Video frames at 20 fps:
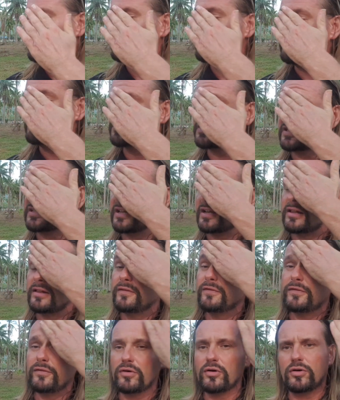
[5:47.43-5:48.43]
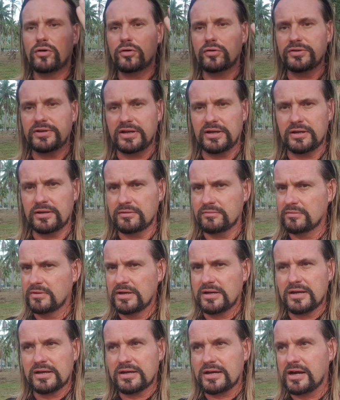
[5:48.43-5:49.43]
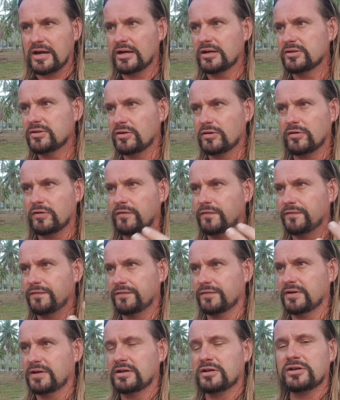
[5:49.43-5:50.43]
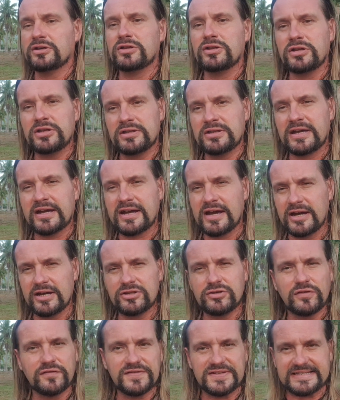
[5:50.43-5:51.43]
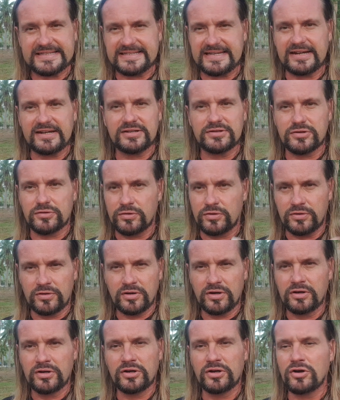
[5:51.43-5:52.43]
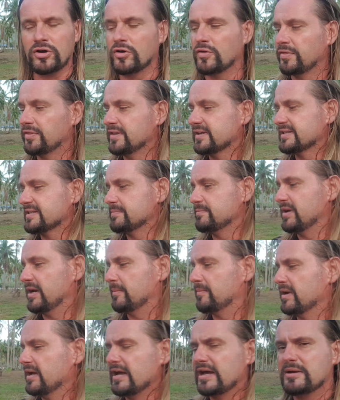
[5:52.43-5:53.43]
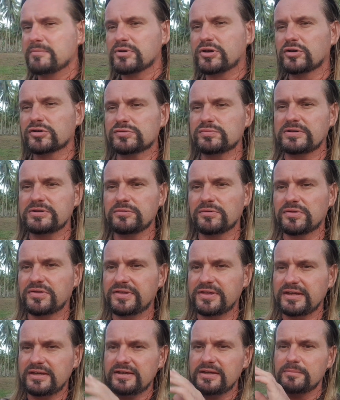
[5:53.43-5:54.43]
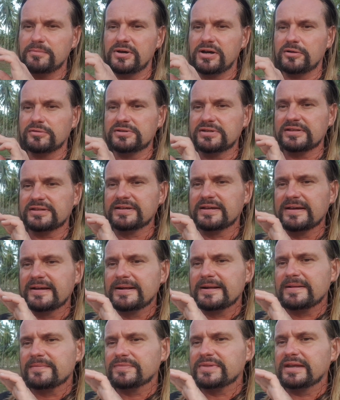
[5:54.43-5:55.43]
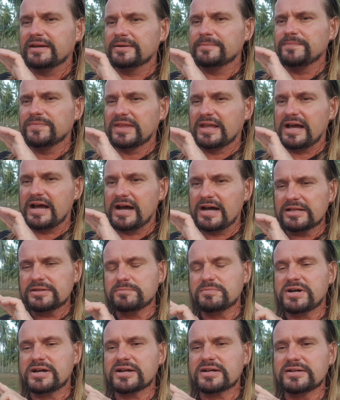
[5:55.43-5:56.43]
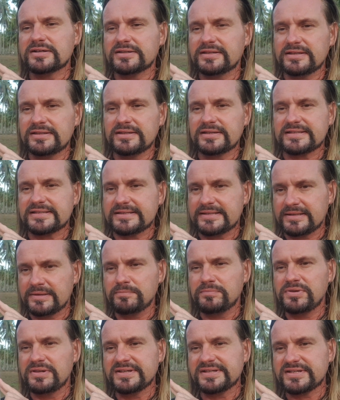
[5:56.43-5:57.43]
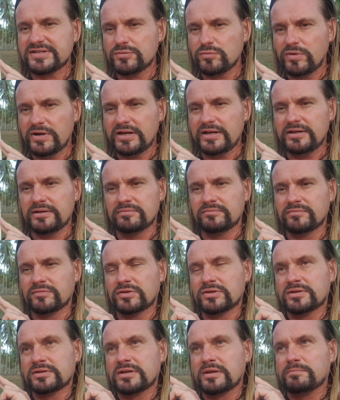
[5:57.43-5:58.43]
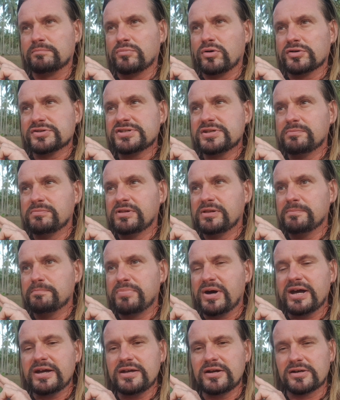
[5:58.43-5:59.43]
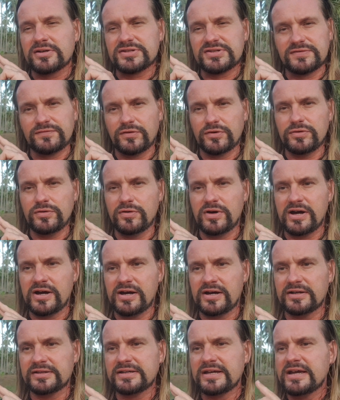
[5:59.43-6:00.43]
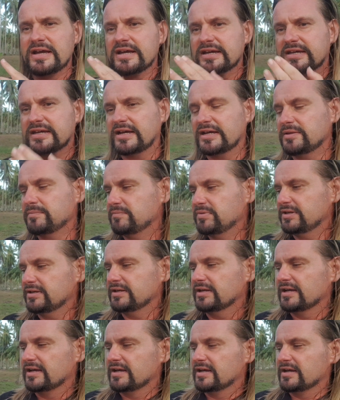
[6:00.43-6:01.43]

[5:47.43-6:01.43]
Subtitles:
yourself on a kind of in a kind of sector on this map. Because when you think about it, the art market, in the simplest way, the possible buyers for your art can be